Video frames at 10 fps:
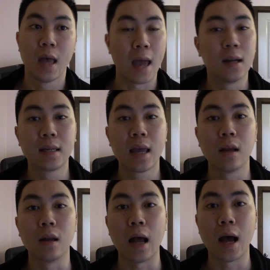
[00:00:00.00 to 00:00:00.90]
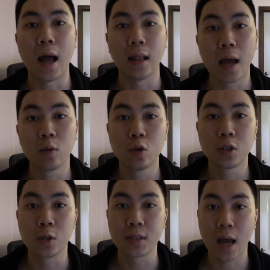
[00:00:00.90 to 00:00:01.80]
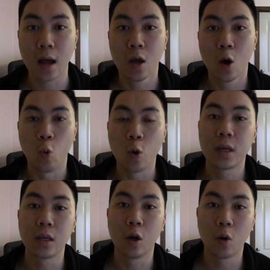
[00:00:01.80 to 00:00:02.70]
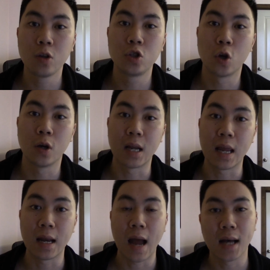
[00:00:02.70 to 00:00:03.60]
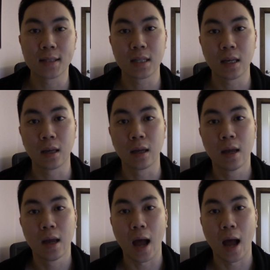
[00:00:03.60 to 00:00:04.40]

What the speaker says: and again allow you to start walking your own journey and asking